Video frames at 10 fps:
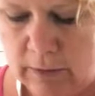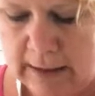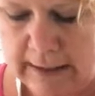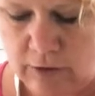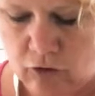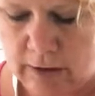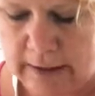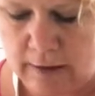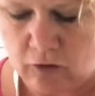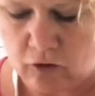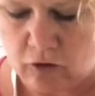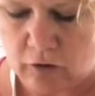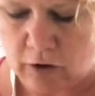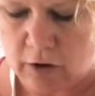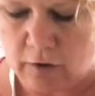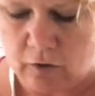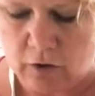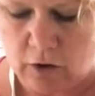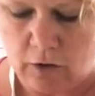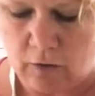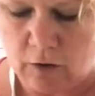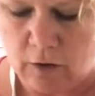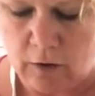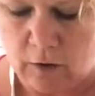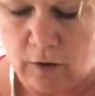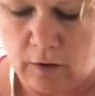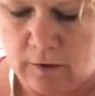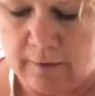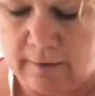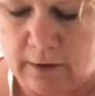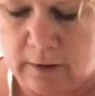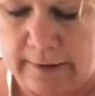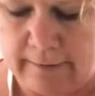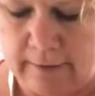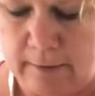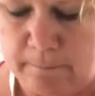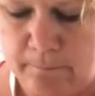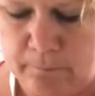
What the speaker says: literally just going to slice them.